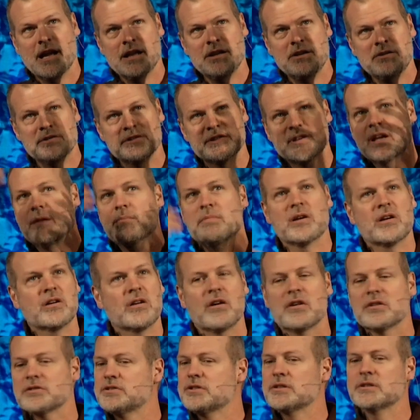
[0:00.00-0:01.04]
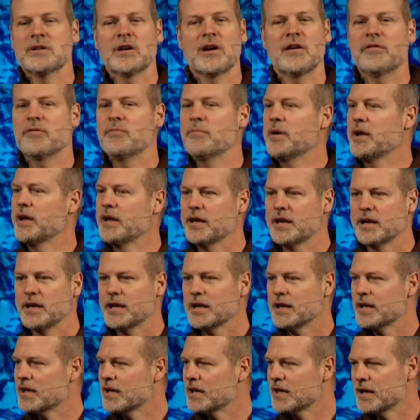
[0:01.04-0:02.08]
and you say, because you love me,
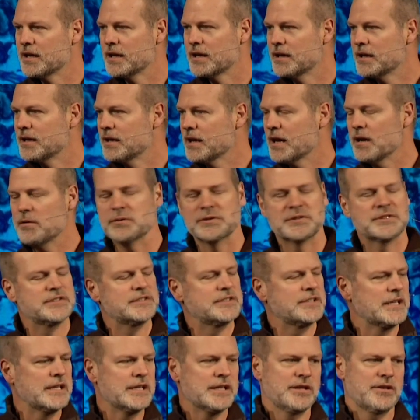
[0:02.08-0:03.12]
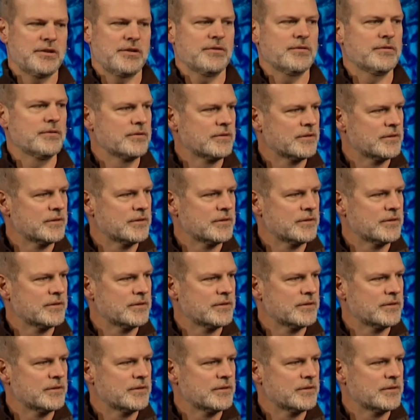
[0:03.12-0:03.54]
I will seek you.